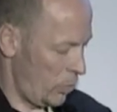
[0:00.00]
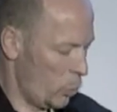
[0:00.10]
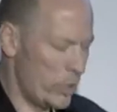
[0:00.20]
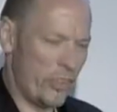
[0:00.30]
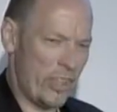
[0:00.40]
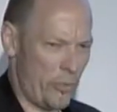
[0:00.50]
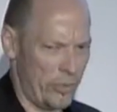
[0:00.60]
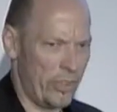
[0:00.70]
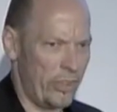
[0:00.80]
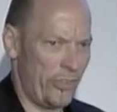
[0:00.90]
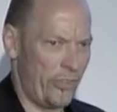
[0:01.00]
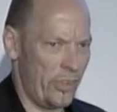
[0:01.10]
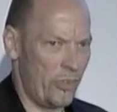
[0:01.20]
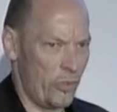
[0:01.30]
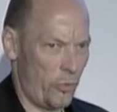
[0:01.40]
we'll definitely
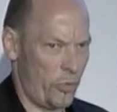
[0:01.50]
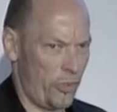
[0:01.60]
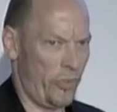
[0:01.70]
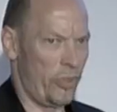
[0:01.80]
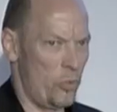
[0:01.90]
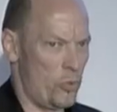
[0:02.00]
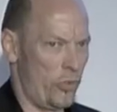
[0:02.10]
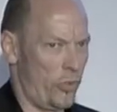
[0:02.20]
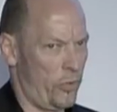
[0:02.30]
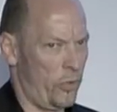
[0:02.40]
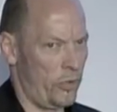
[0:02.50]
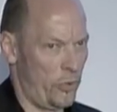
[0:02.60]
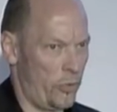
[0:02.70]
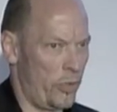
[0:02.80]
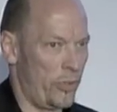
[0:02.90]
see different solutions for
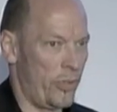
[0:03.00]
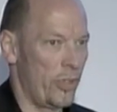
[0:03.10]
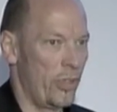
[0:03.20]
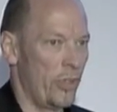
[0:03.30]
different